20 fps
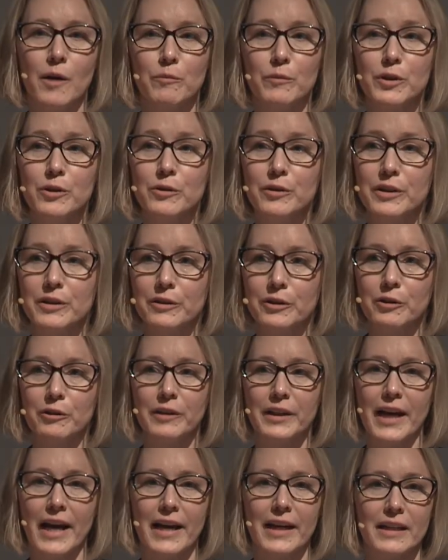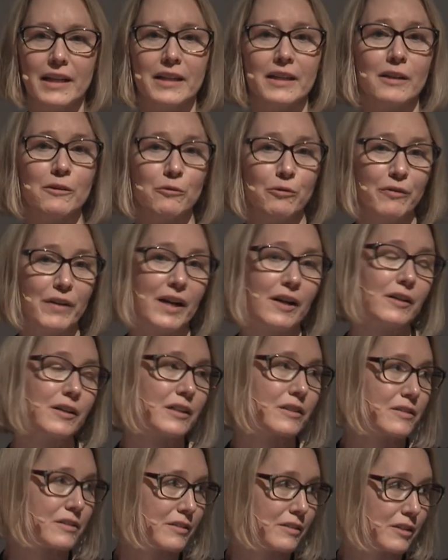you can create an
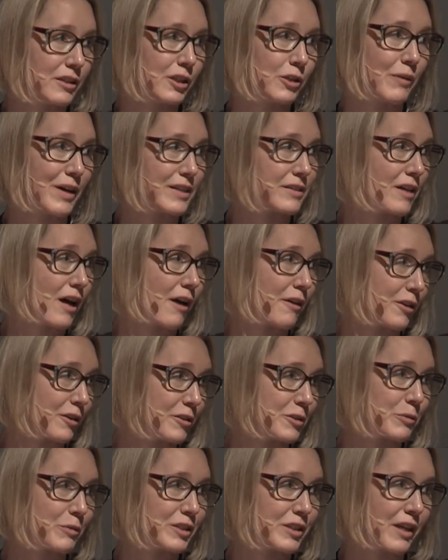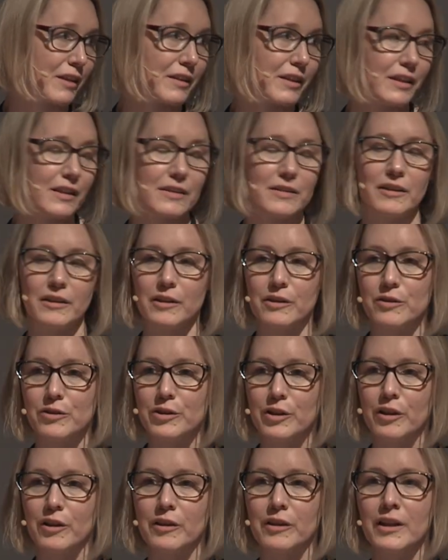unfairness to U.S. authors, which I think is a
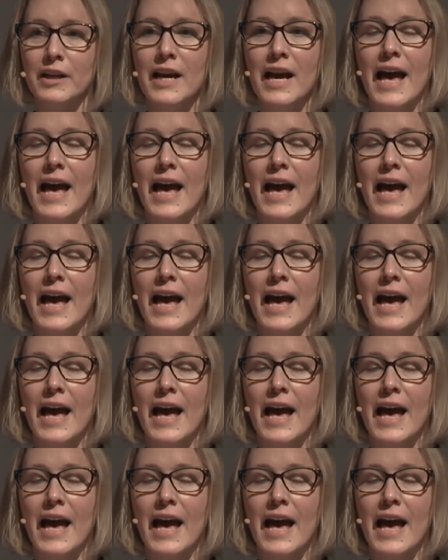concern.